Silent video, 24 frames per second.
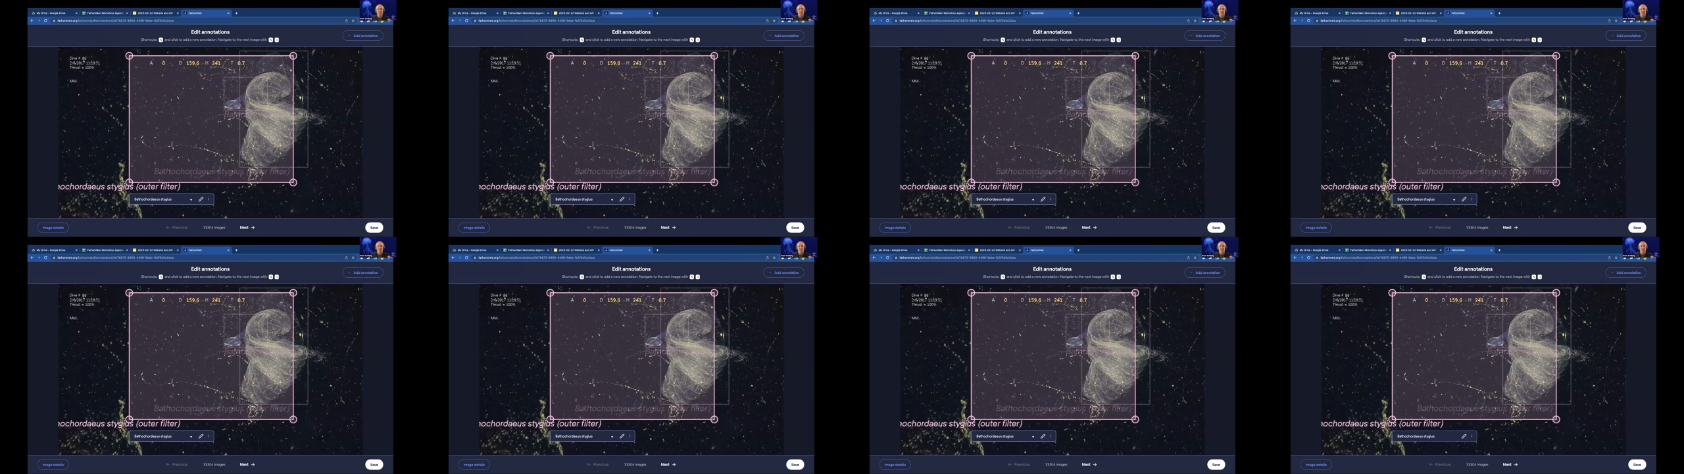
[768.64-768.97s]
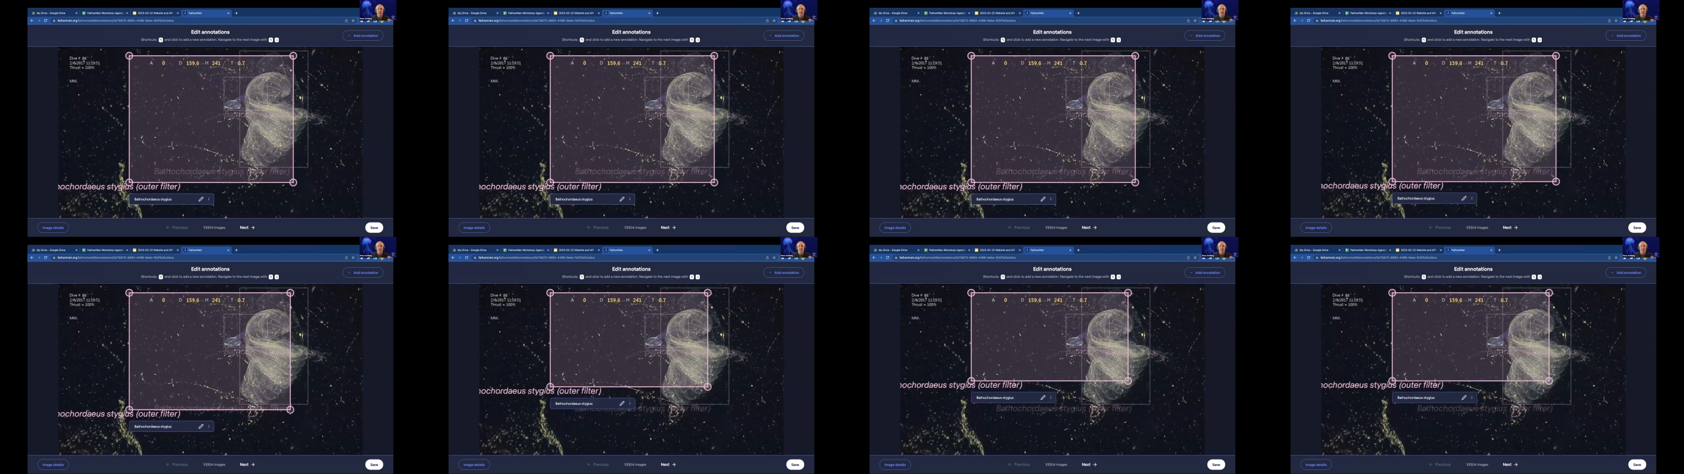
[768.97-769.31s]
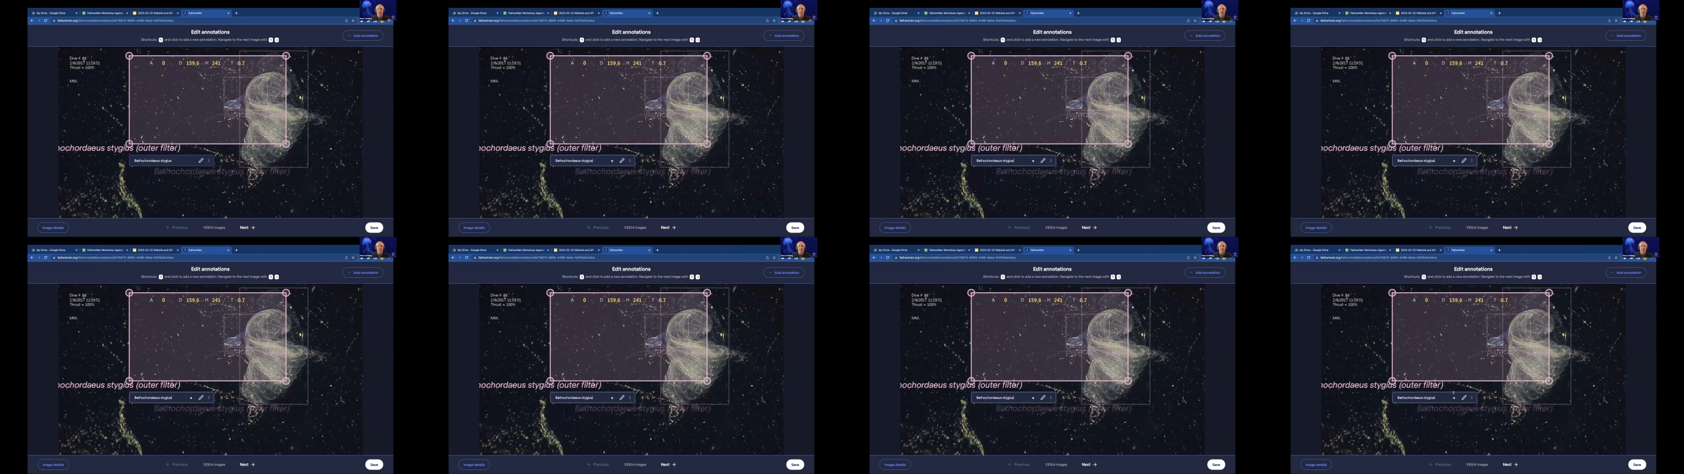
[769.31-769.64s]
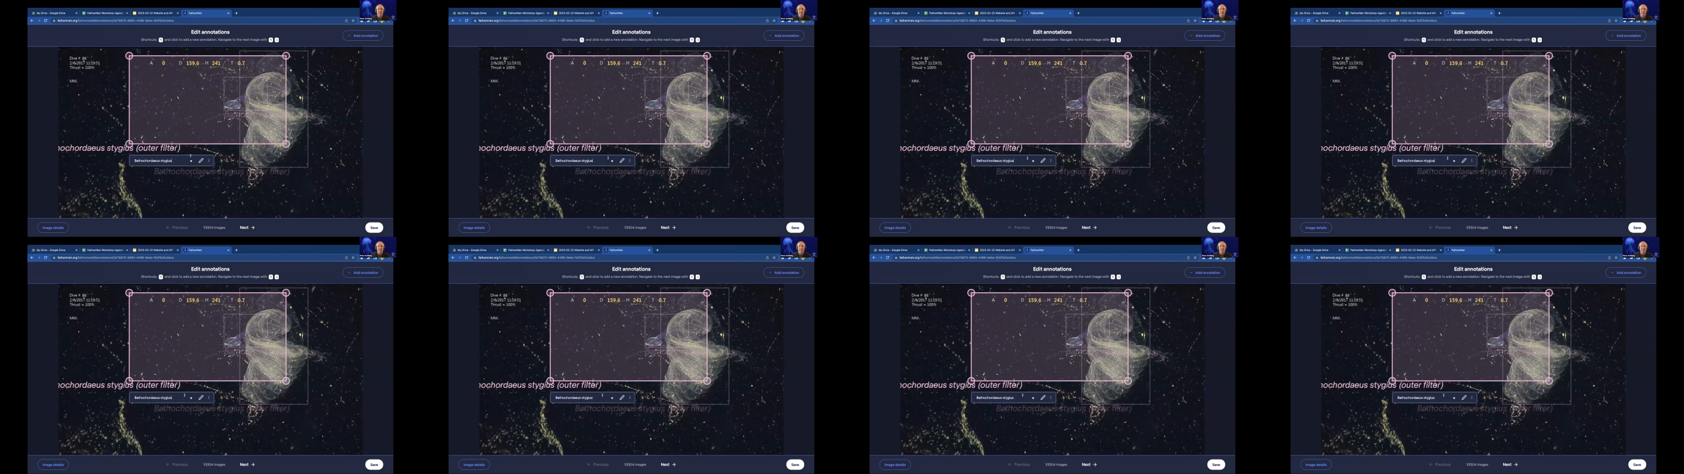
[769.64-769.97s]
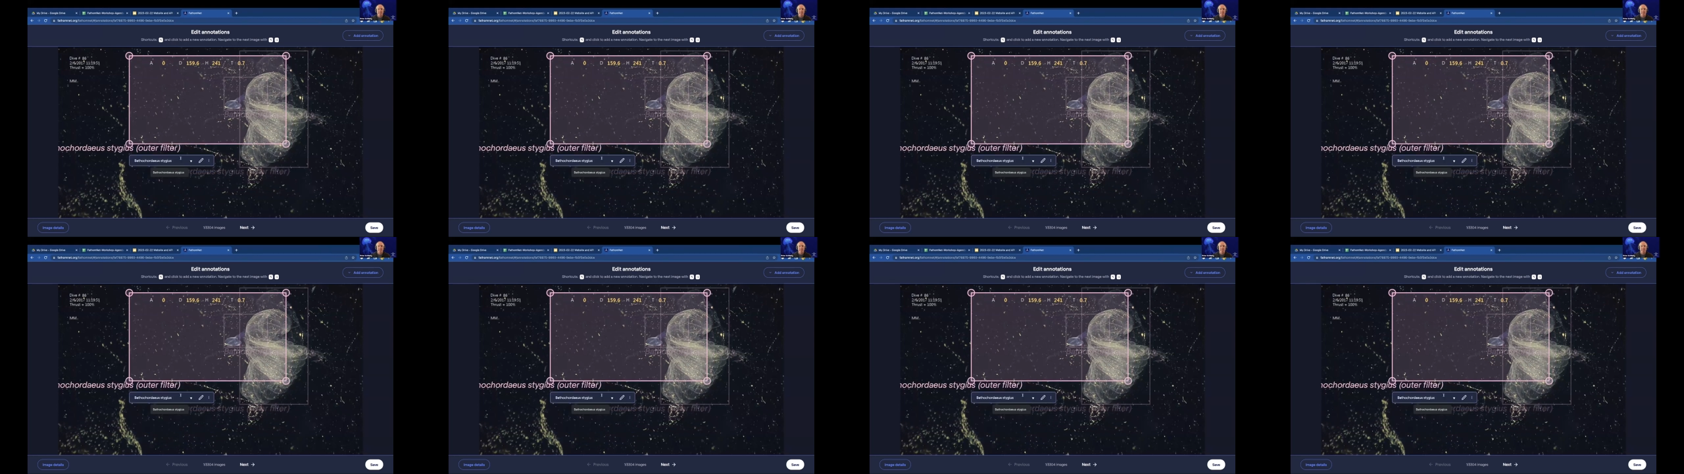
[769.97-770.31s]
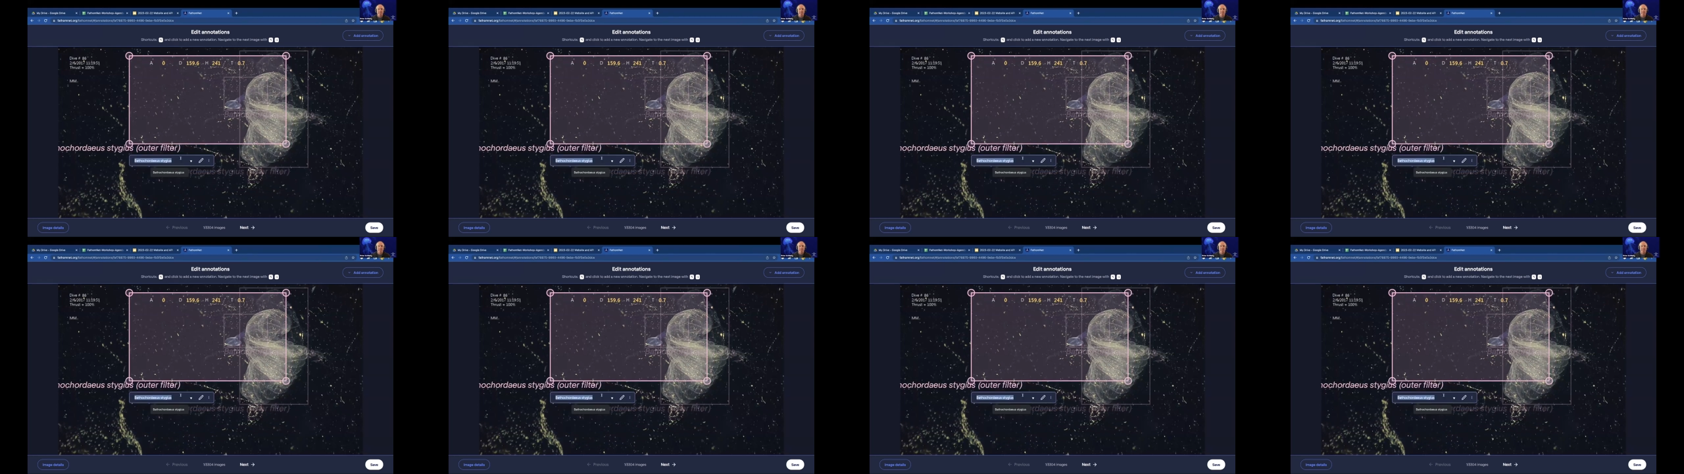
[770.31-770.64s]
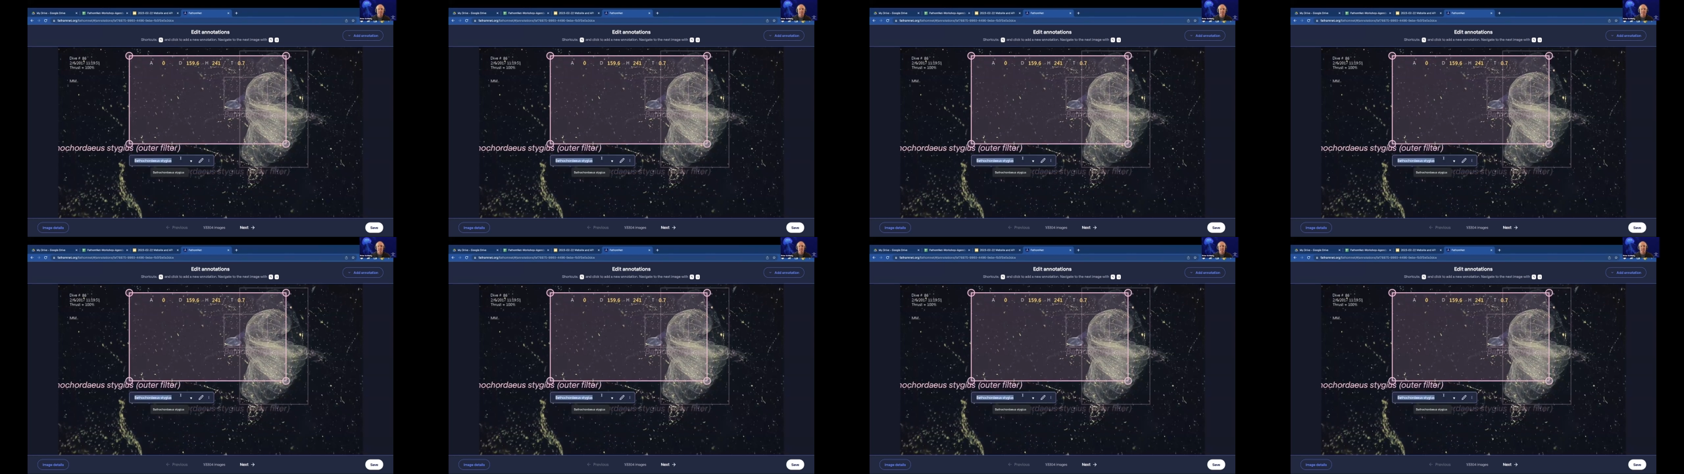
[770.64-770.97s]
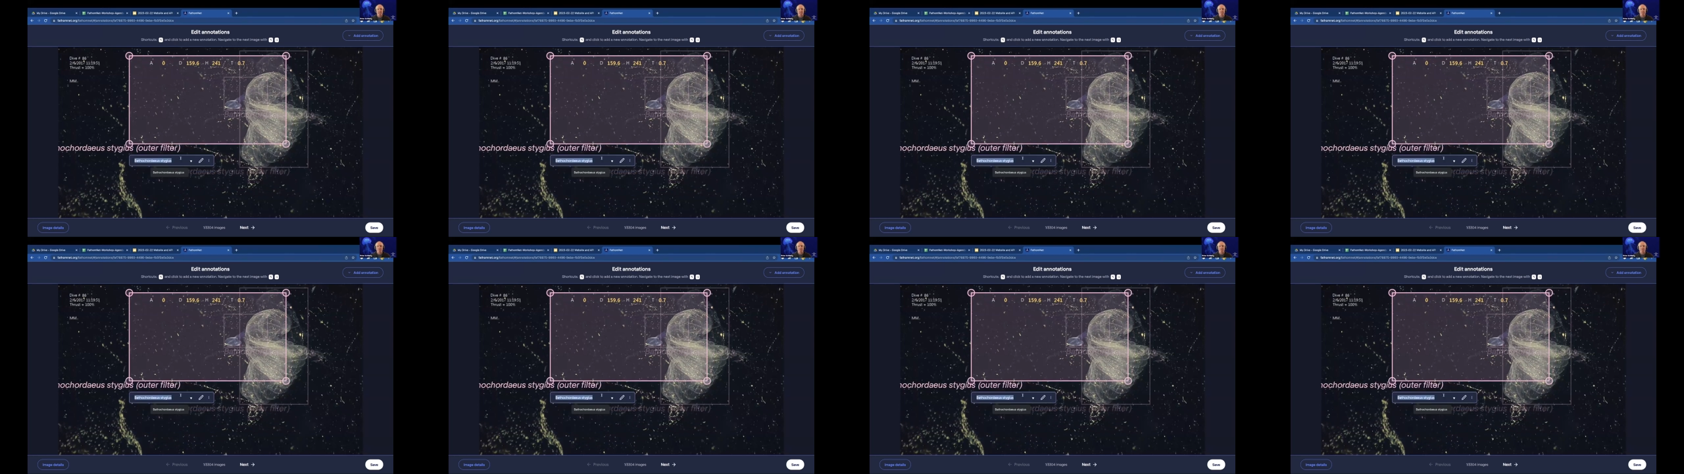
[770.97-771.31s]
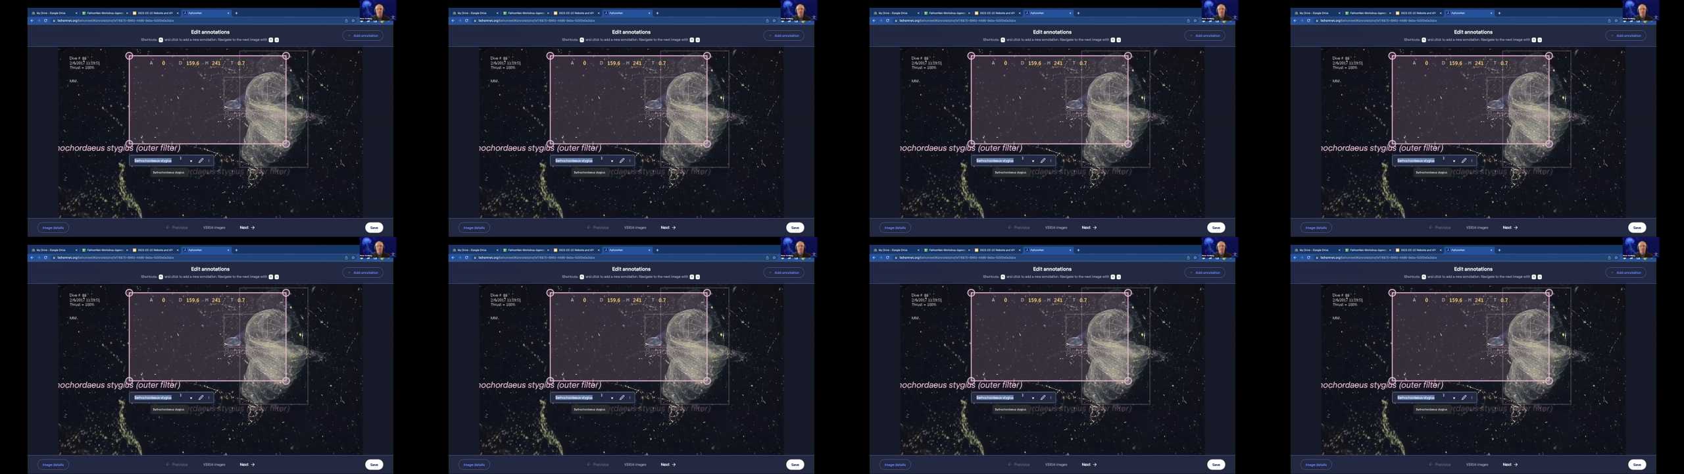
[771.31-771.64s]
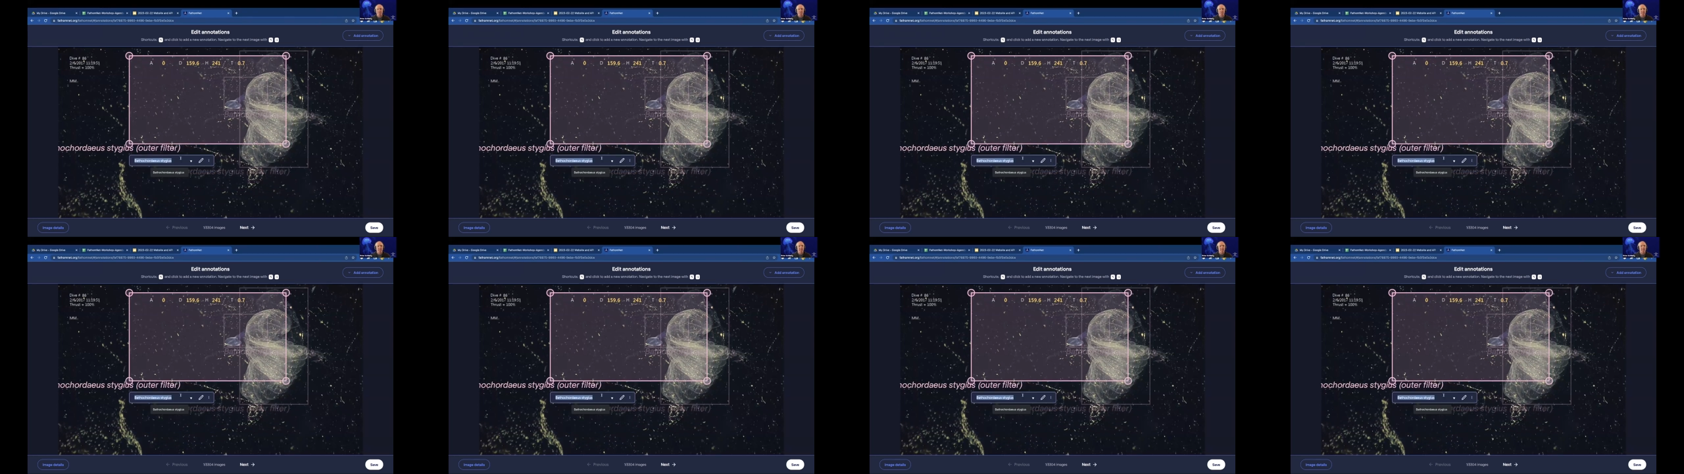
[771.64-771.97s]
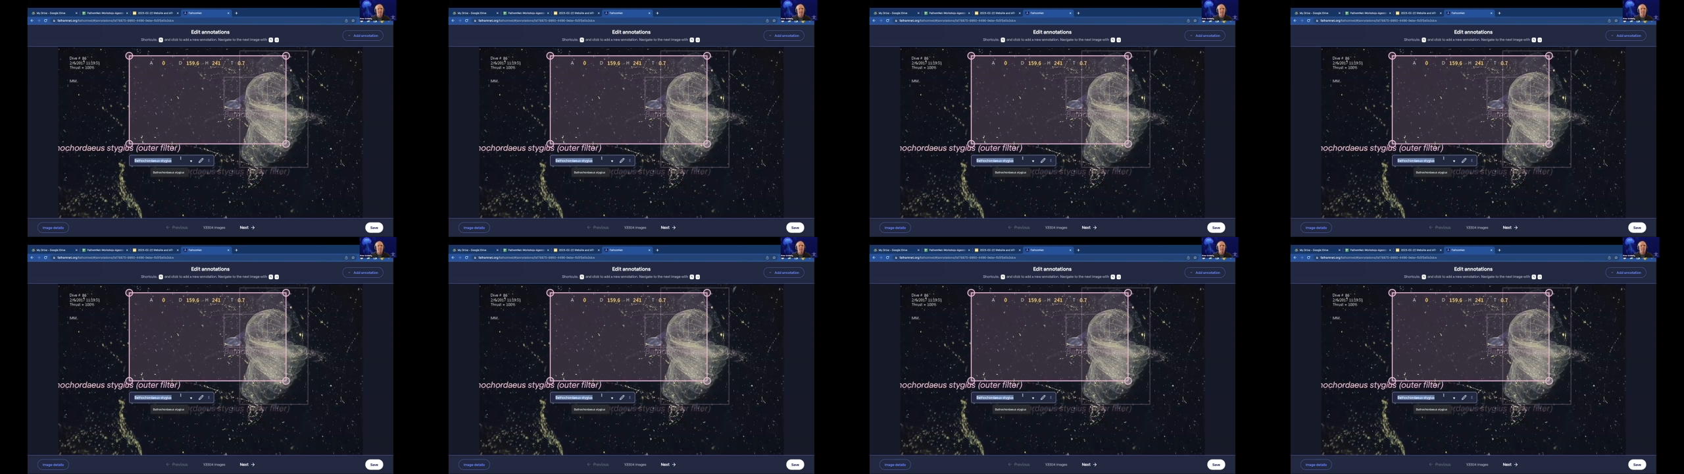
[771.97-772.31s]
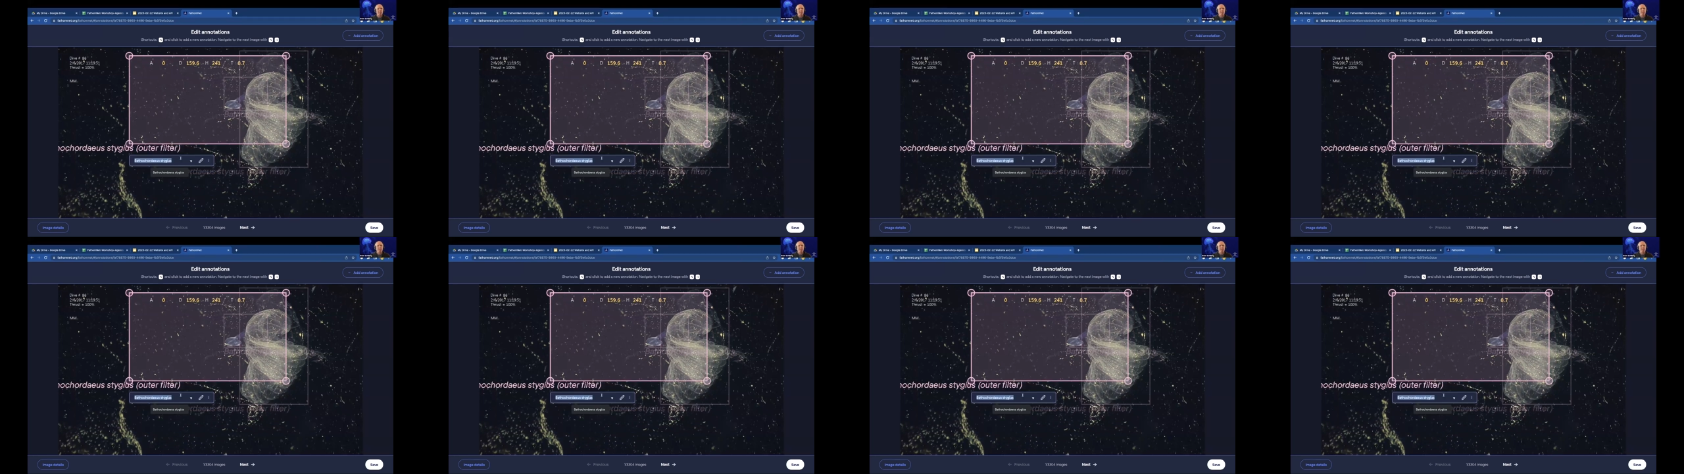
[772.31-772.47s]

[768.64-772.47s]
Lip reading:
[unreadable: no face in view]